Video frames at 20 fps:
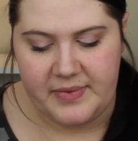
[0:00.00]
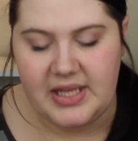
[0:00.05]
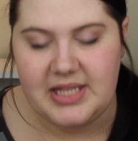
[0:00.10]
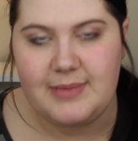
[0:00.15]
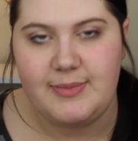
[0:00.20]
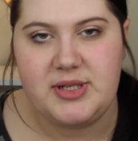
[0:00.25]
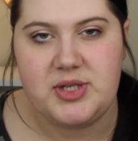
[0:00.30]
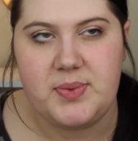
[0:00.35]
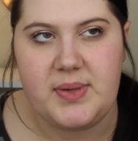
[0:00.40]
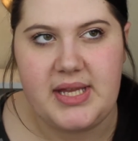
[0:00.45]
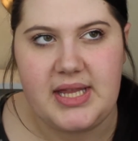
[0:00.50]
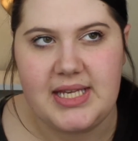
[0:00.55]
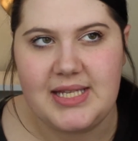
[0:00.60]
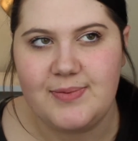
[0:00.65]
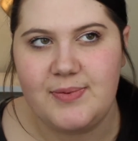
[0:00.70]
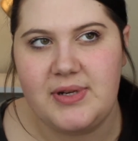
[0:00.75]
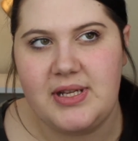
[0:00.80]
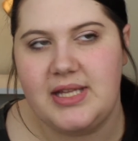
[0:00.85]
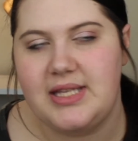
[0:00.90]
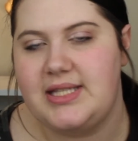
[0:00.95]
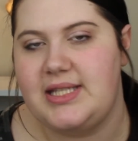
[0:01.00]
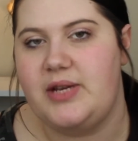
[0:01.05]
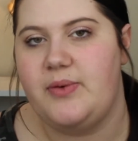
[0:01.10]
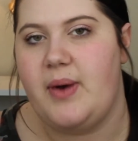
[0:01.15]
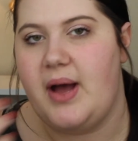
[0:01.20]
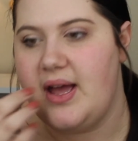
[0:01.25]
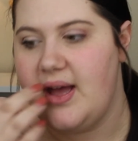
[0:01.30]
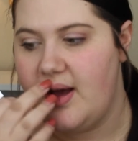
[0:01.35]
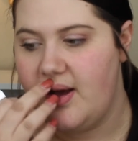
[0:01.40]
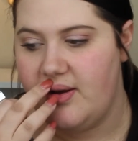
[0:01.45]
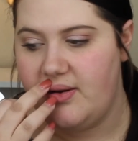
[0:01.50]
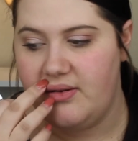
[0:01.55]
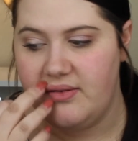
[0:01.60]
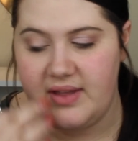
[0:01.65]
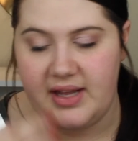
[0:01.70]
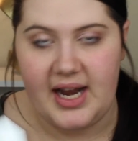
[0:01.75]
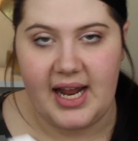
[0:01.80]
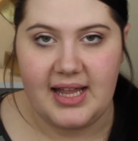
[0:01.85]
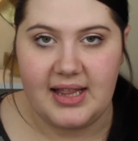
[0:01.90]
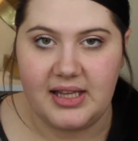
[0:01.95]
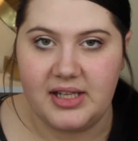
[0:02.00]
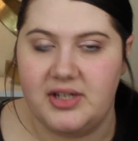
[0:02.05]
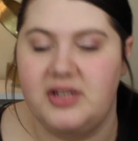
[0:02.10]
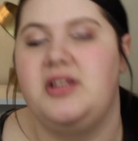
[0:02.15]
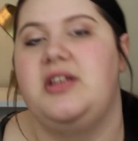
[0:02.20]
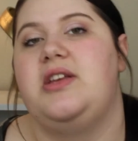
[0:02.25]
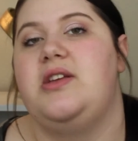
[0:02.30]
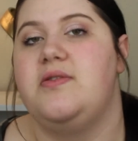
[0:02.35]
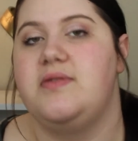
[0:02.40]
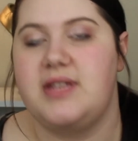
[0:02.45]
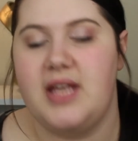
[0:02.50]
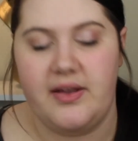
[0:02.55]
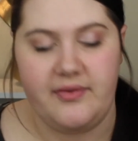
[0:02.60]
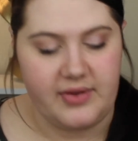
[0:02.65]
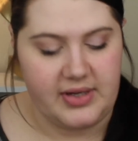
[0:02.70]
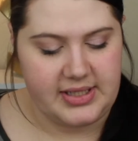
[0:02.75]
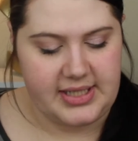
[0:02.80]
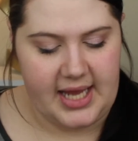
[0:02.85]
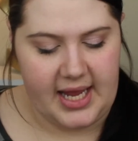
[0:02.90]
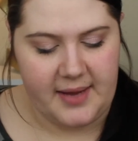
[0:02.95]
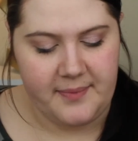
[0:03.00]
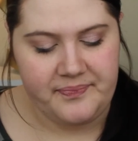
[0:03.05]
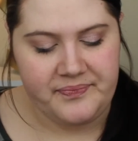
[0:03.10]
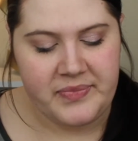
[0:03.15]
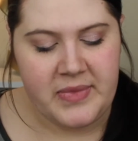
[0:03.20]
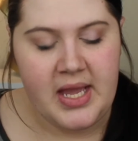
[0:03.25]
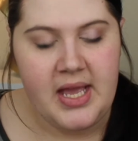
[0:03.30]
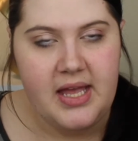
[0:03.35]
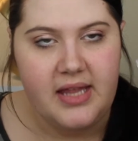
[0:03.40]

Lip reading: It's between this one and the CYO that I literally use every day.